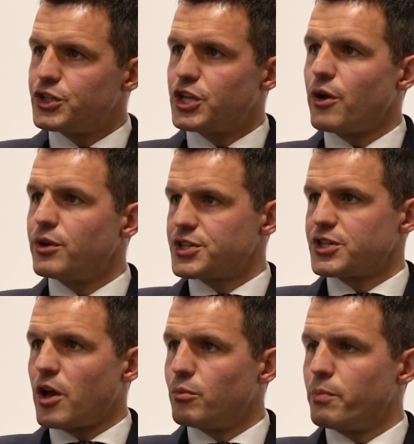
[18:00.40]
the donor
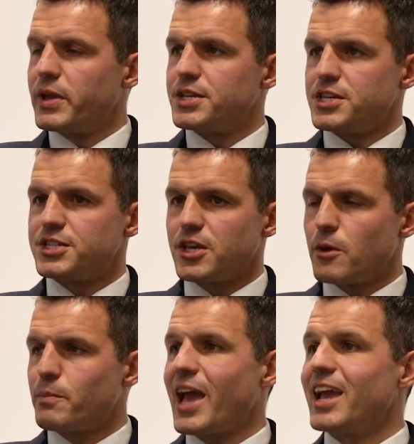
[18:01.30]
site morbidity, so
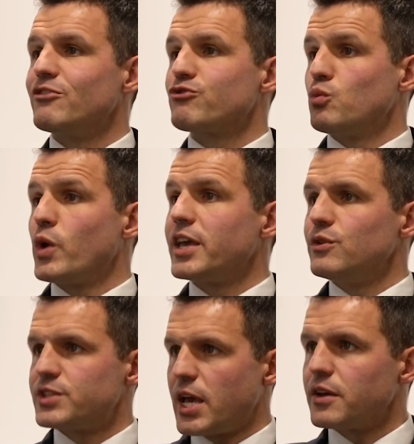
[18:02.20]
the pain from where
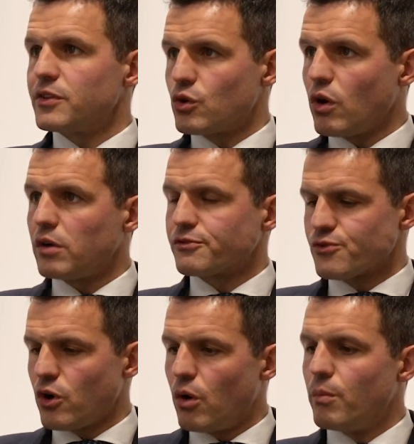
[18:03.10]
you've taken the graft
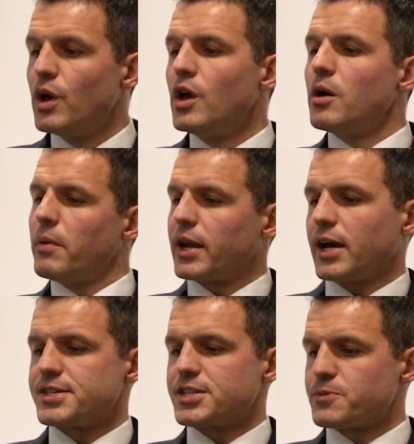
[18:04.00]
from. And
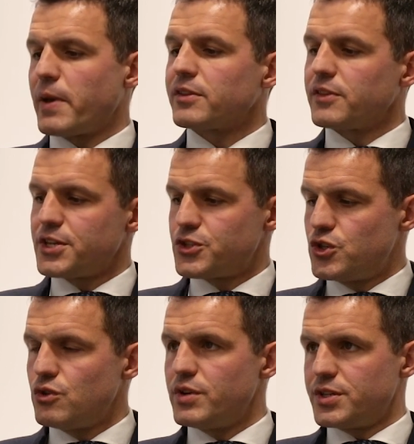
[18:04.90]
I suspect that there's
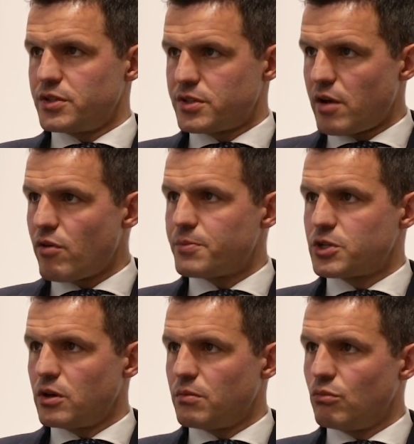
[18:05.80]
two reasons they
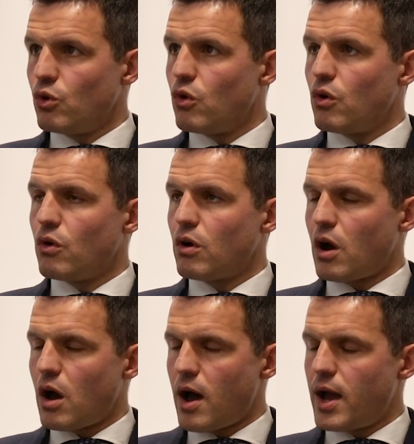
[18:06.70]
rupture more
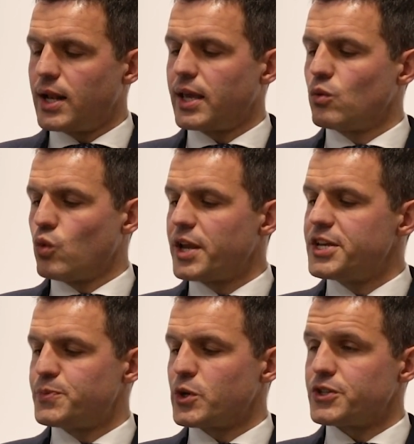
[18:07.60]
highly. One
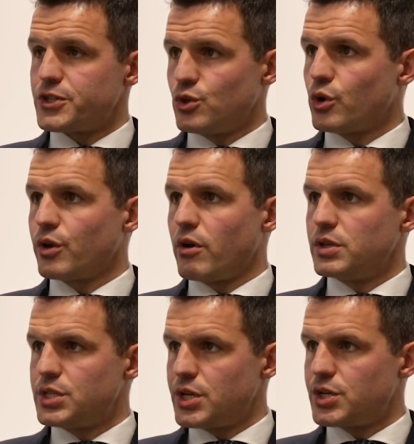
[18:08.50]
is because it's not your
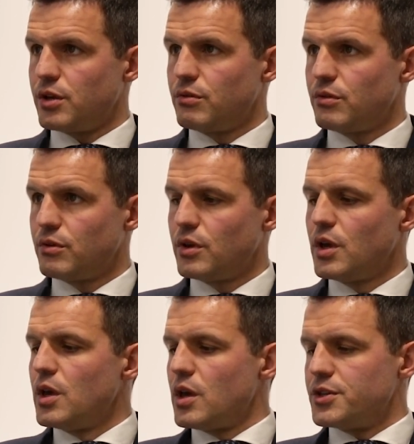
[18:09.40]
own tissue,
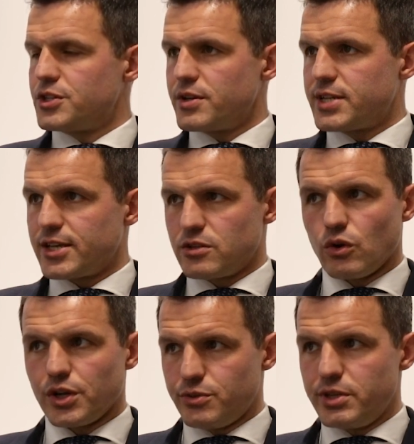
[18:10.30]
and so it takes
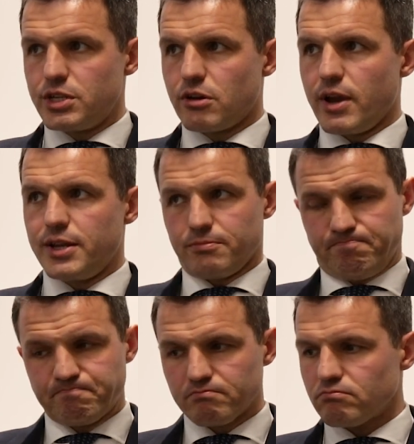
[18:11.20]
longer to integrate,
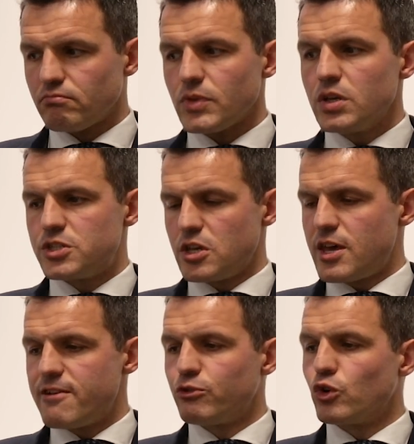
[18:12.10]
and so
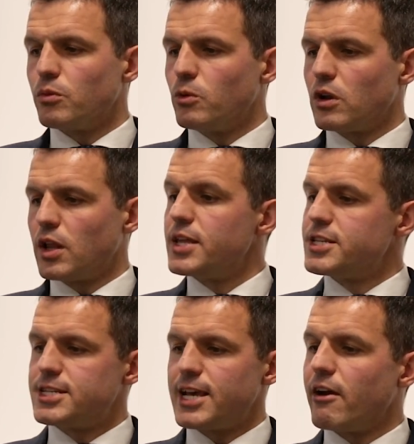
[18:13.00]
therefore you're more likely
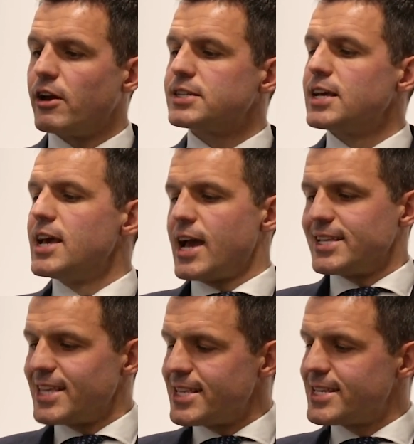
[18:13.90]
to tear it.
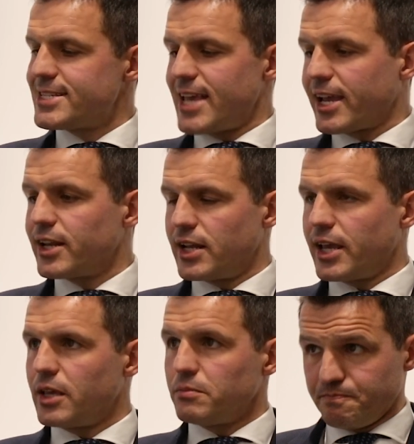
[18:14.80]
And then
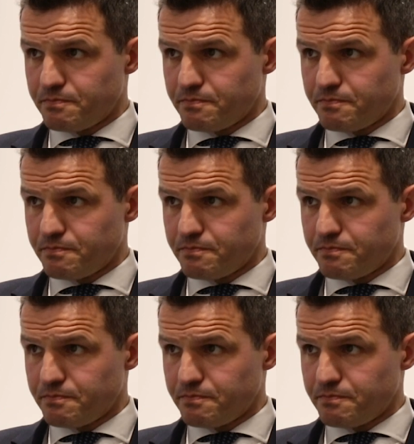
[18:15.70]
secondly,